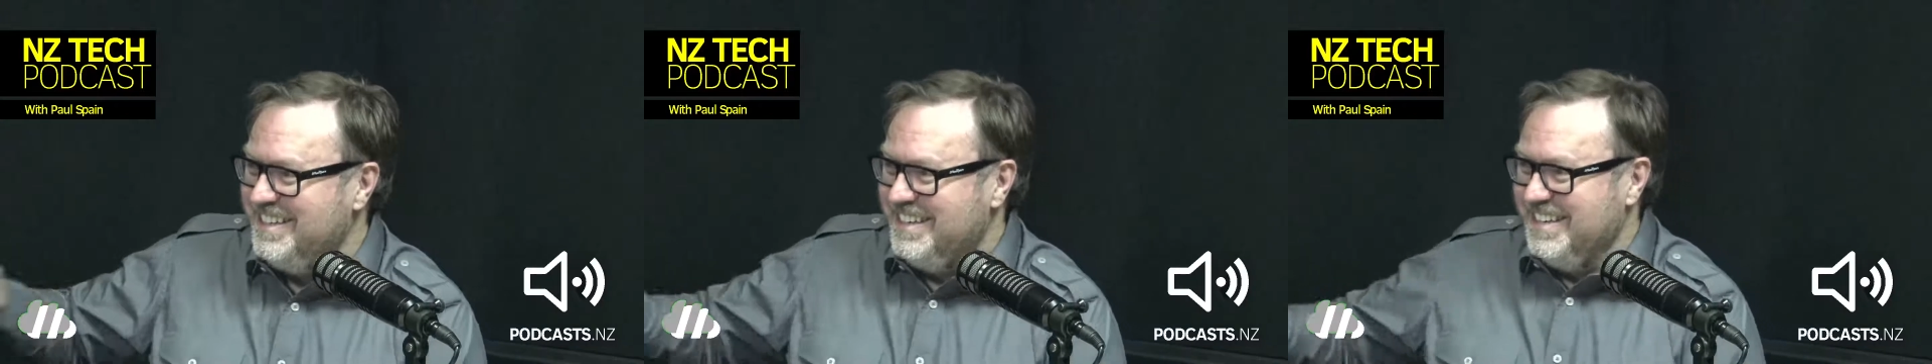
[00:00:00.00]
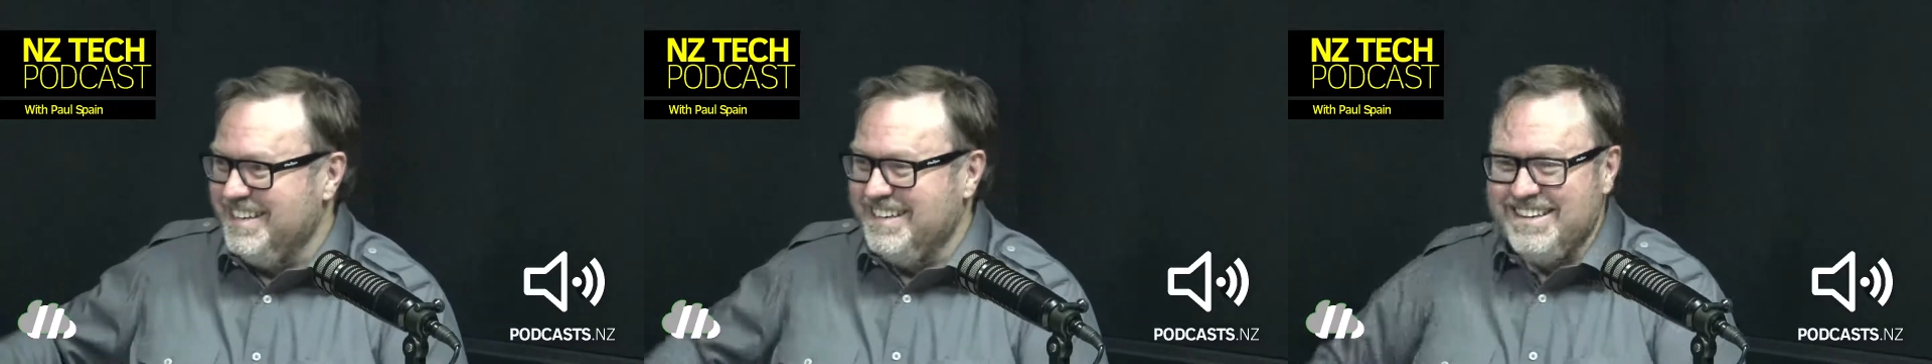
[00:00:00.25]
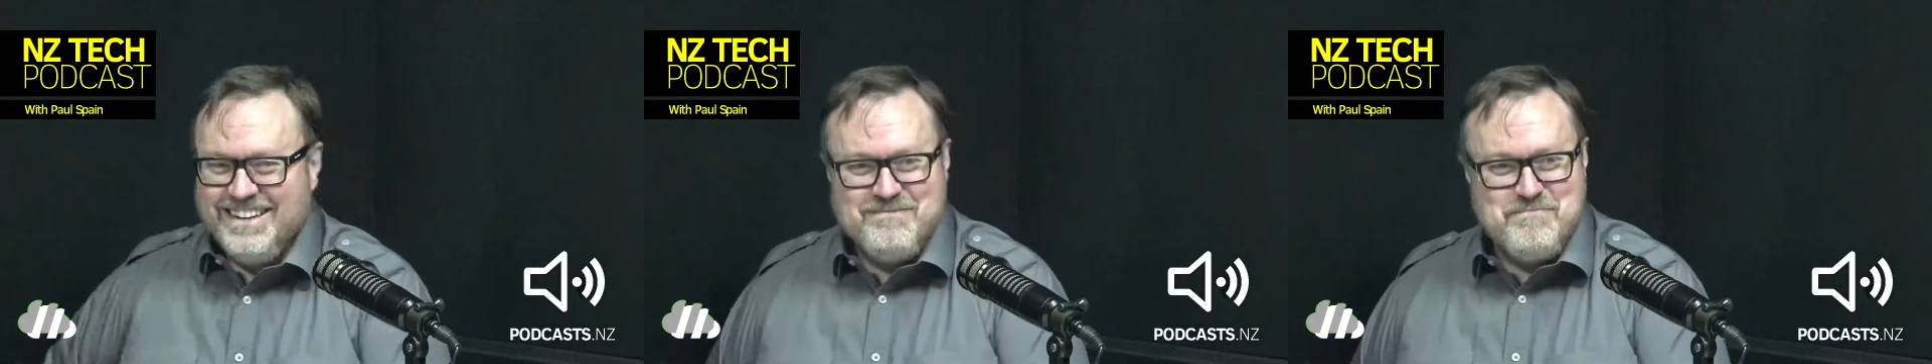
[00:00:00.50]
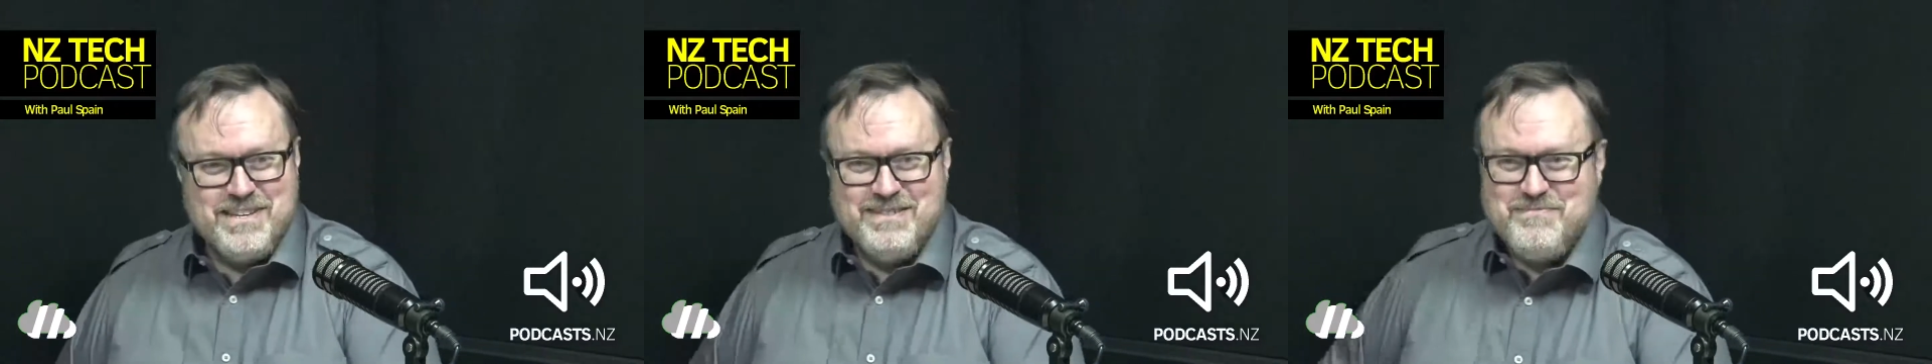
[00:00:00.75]
bit
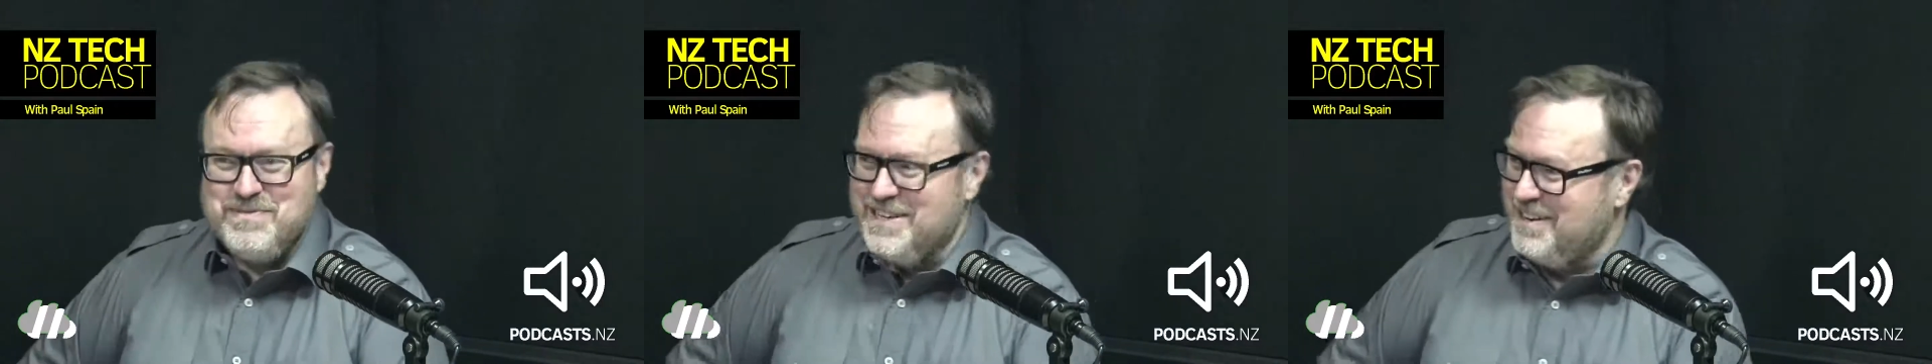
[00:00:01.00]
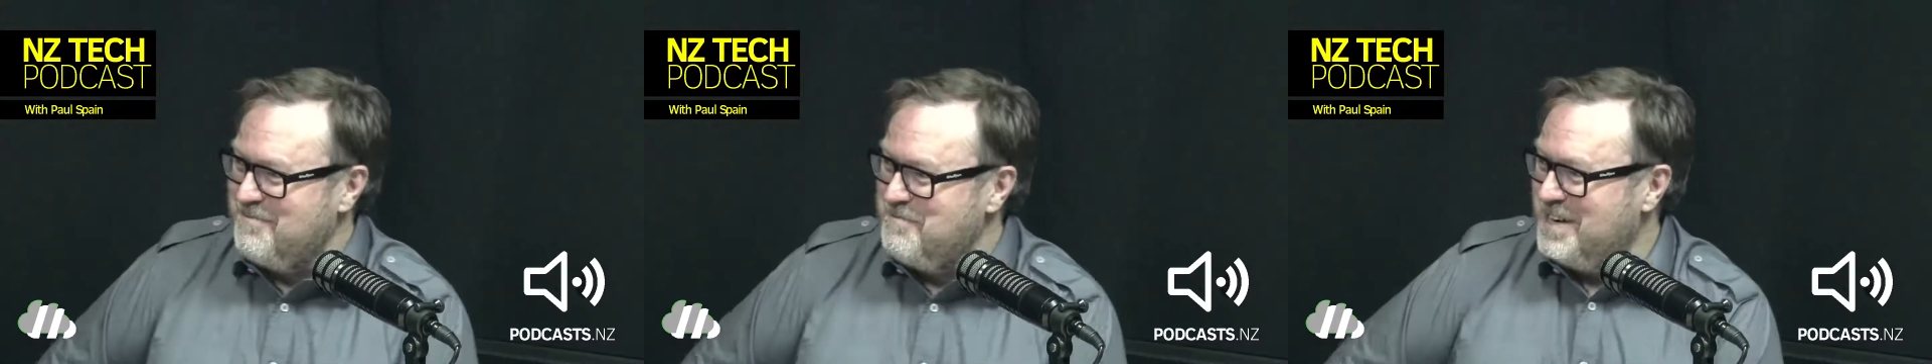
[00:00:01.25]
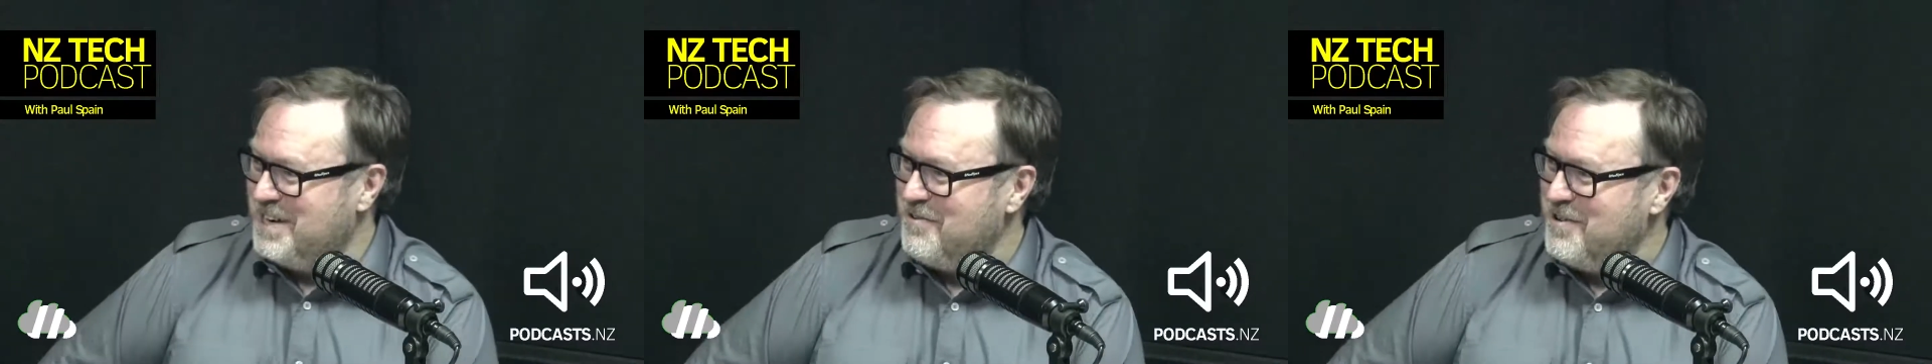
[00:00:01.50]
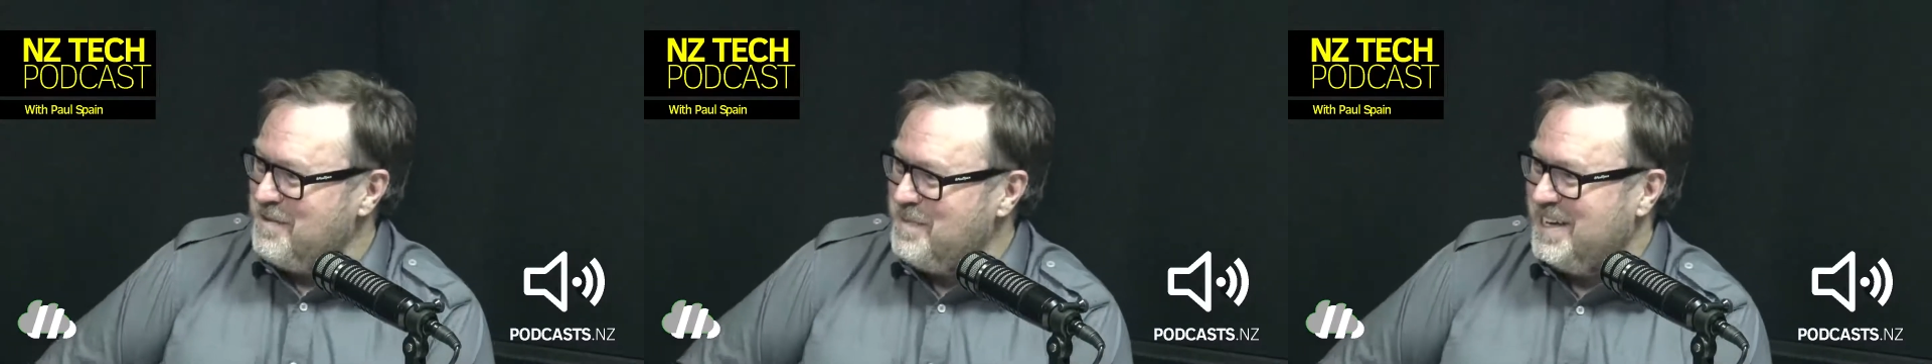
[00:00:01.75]
of
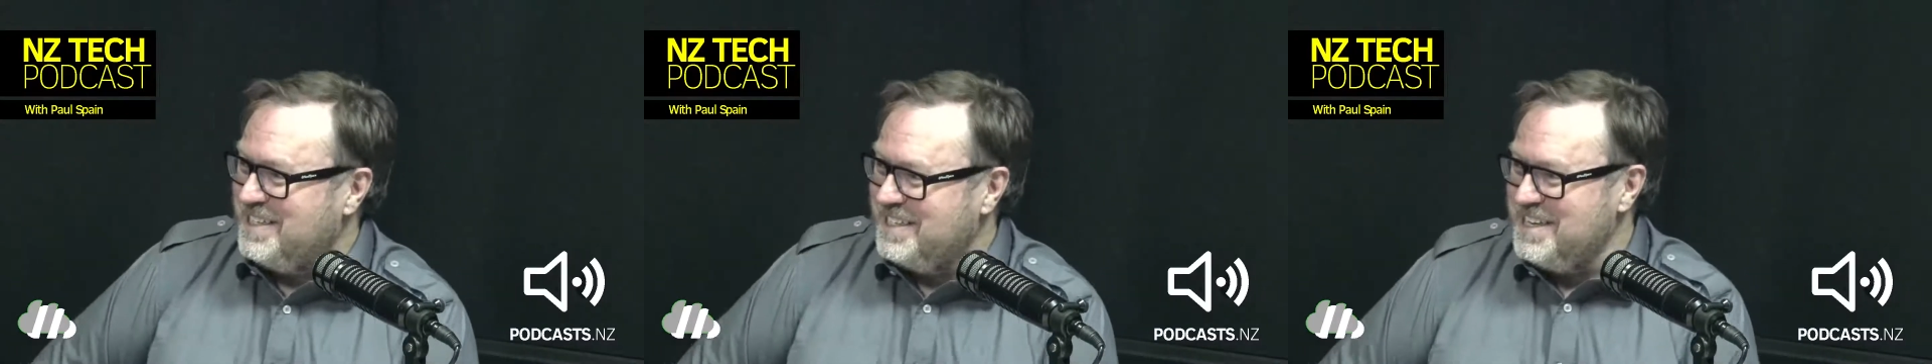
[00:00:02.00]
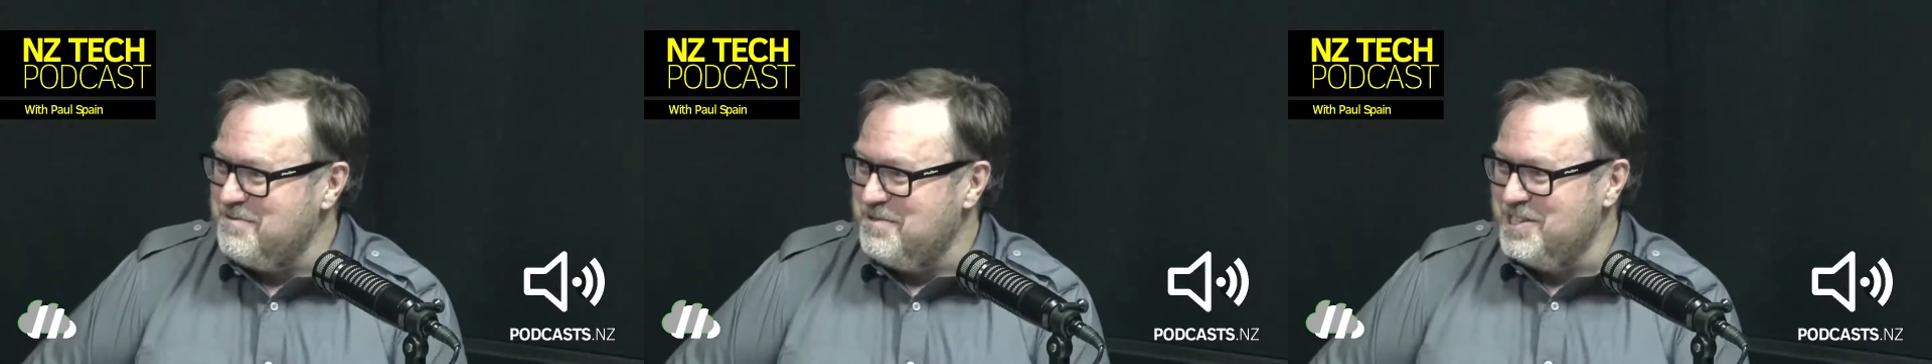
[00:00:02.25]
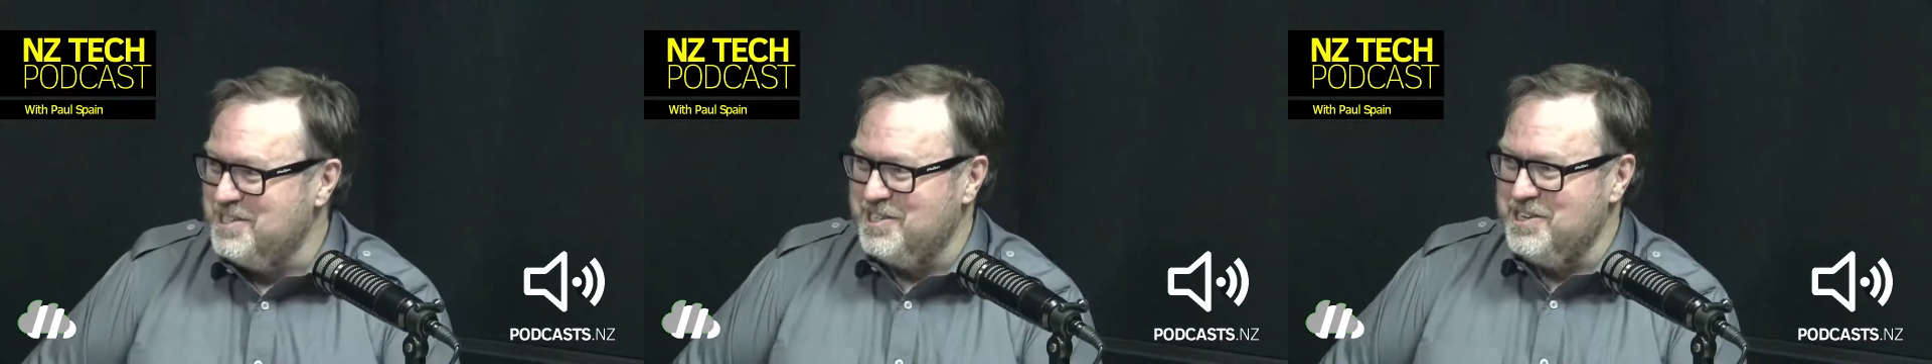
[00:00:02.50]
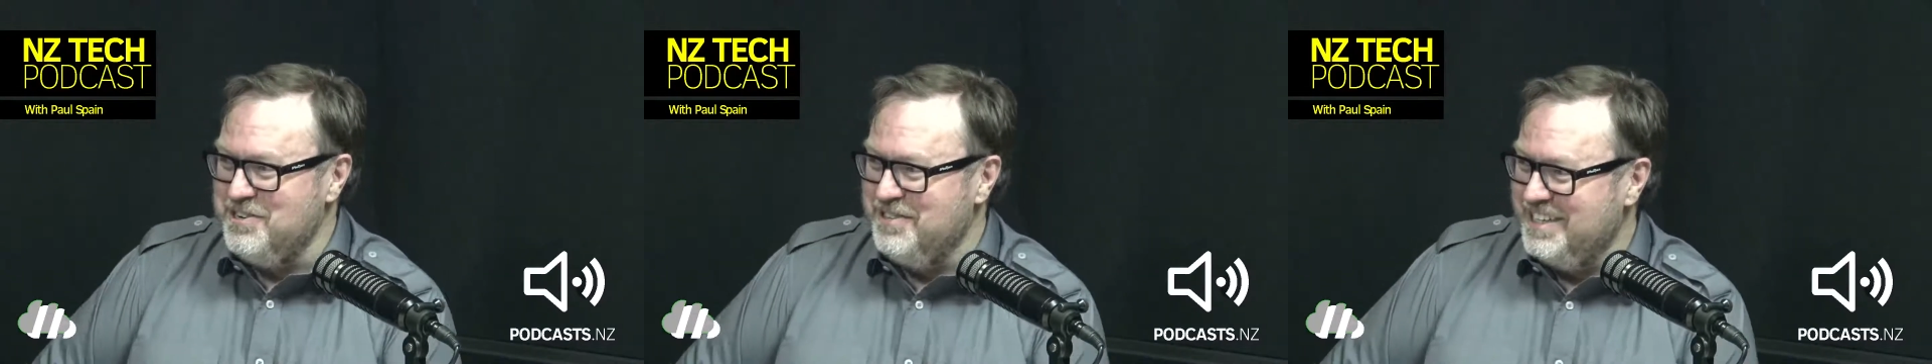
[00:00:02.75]
credit back to Kiwi
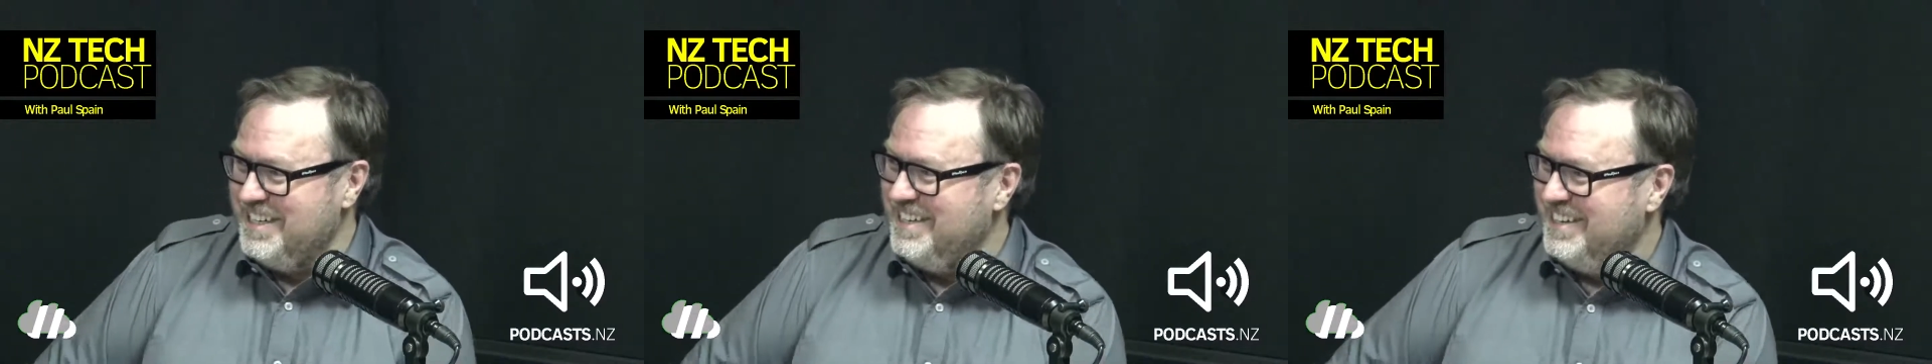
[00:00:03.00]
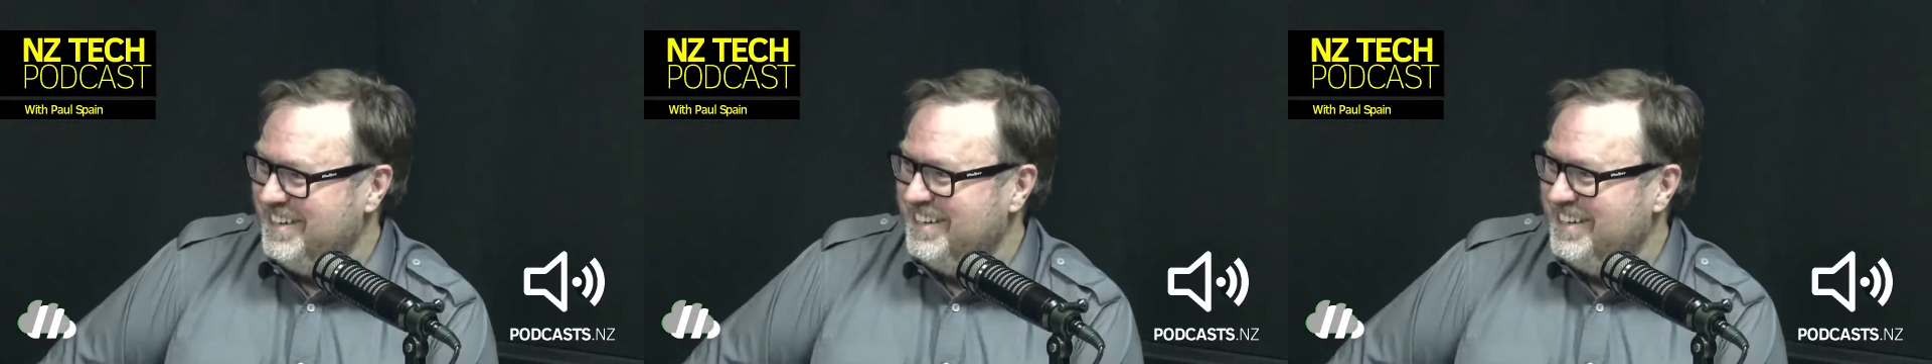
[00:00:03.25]
ingenuity,